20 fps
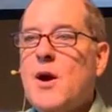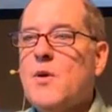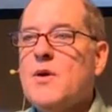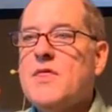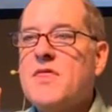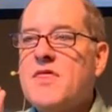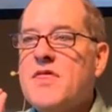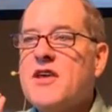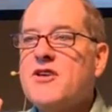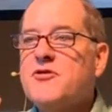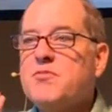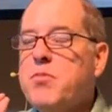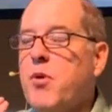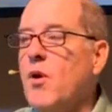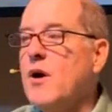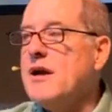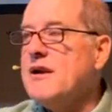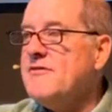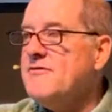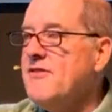Now, at this
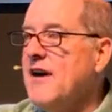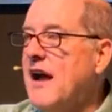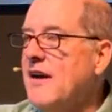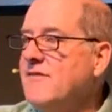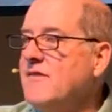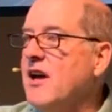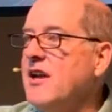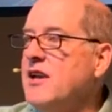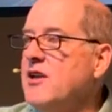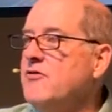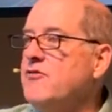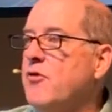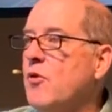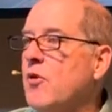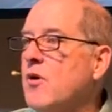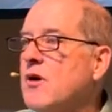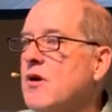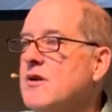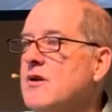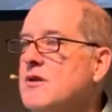point, in
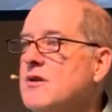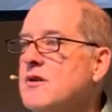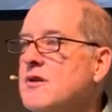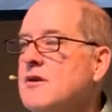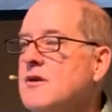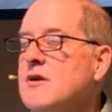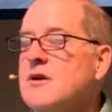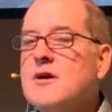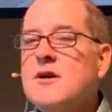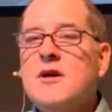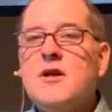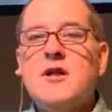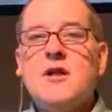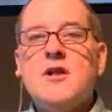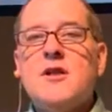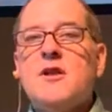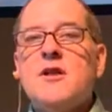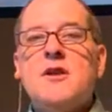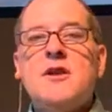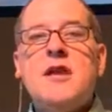594,
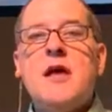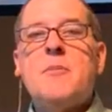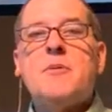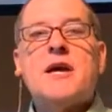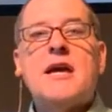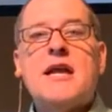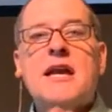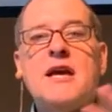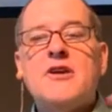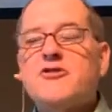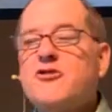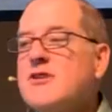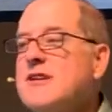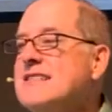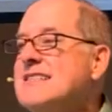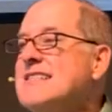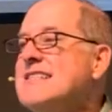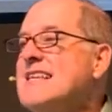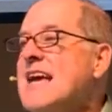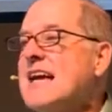Nebuchadnezzar
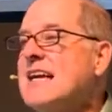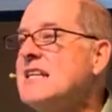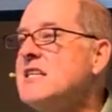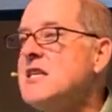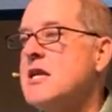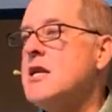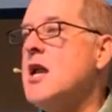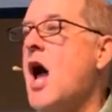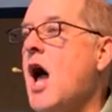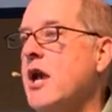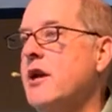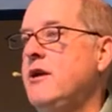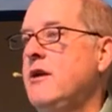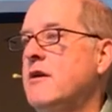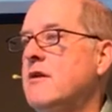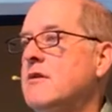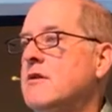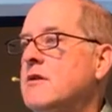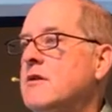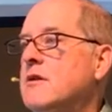is second to
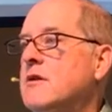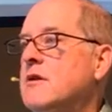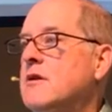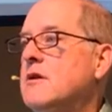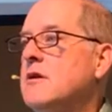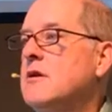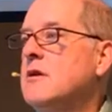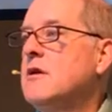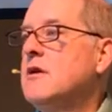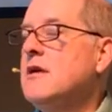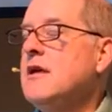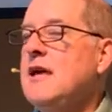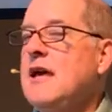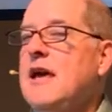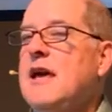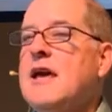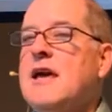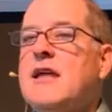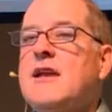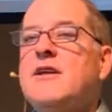none.
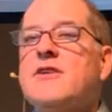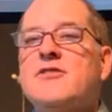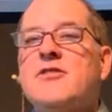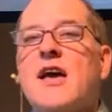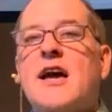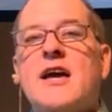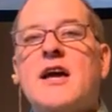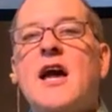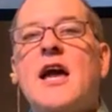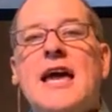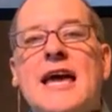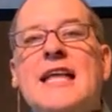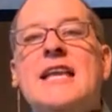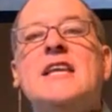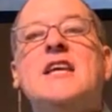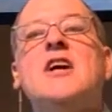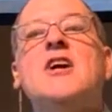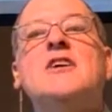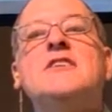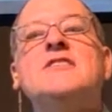It is like
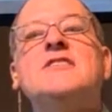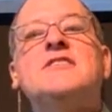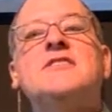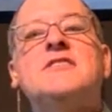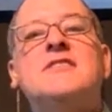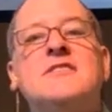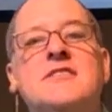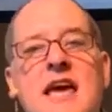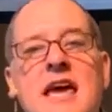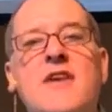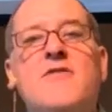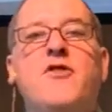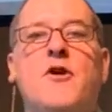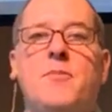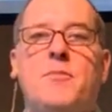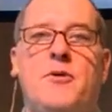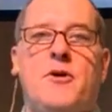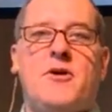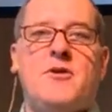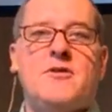
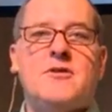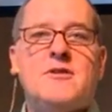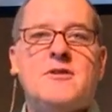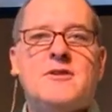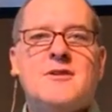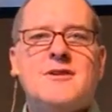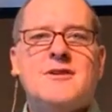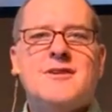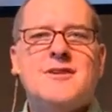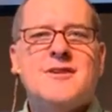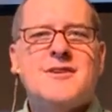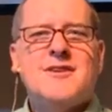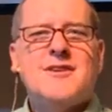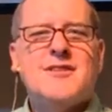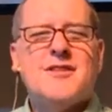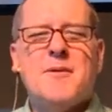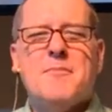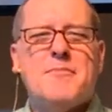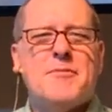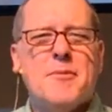inconceivable.
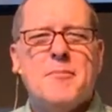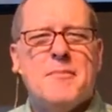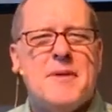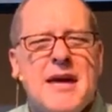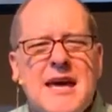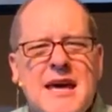The, the